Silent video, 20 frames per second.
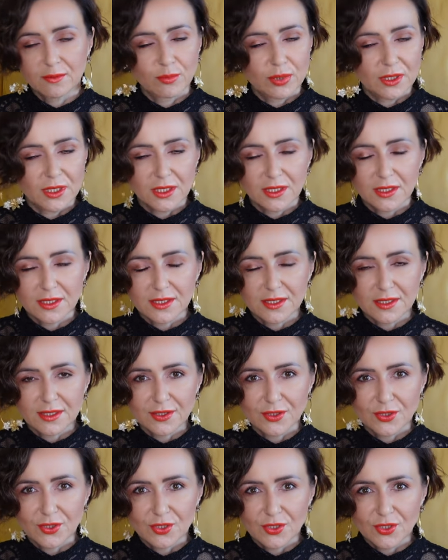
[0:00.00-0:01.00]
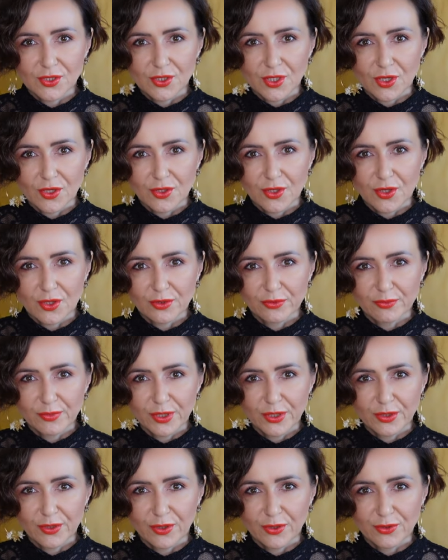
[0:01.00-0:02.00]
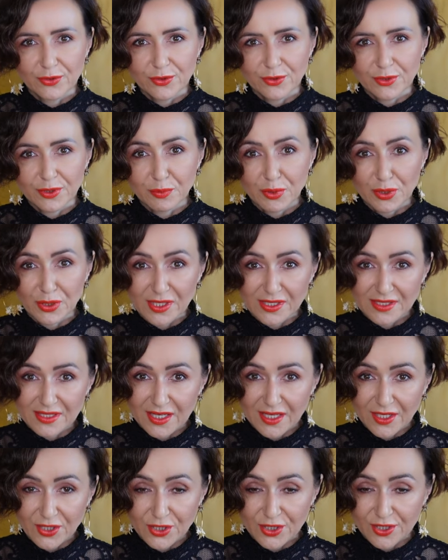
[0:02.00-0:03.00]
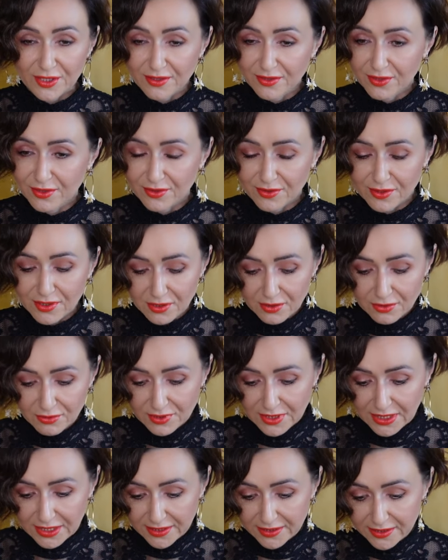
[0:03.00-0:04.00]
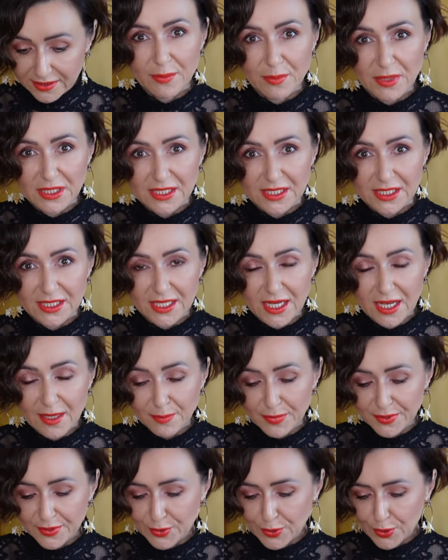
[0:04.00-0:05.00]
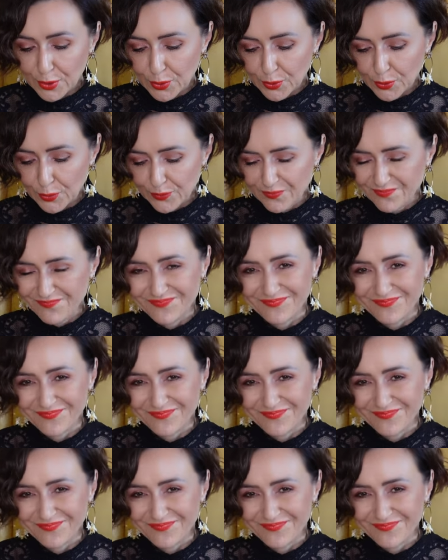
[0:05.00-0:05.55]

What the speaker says: Please don't hold me onto the pronunciation, you know that I messed it up, so